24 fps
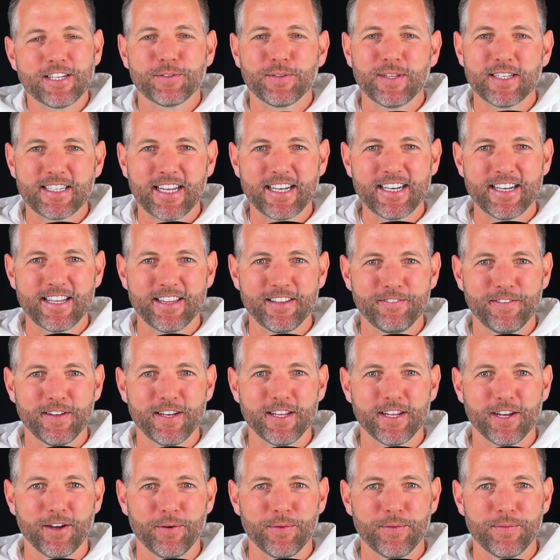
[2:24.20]
let's get into the
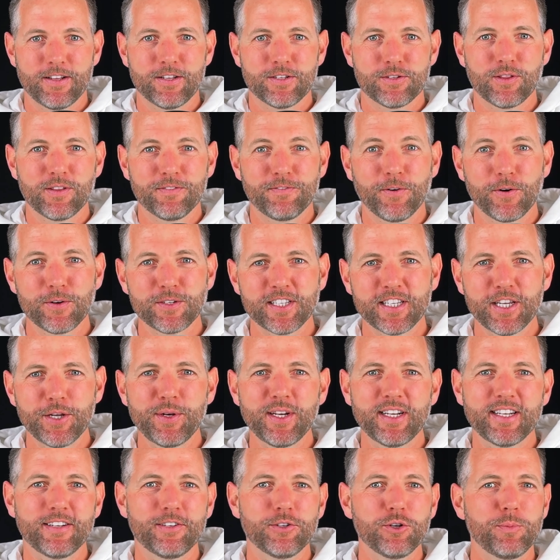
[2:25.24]
video. So the first thing you
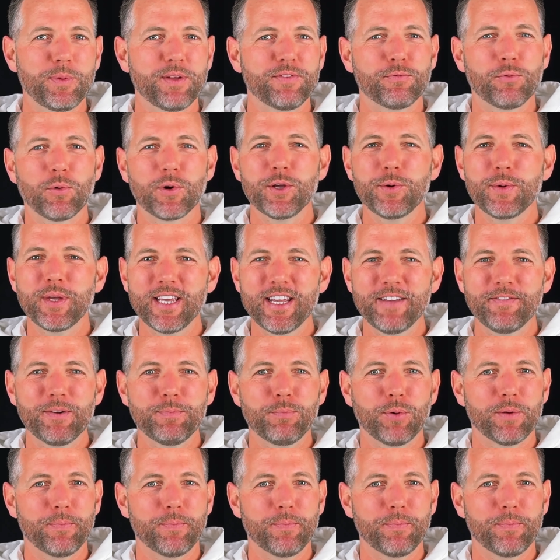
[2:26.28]
need to do before you even put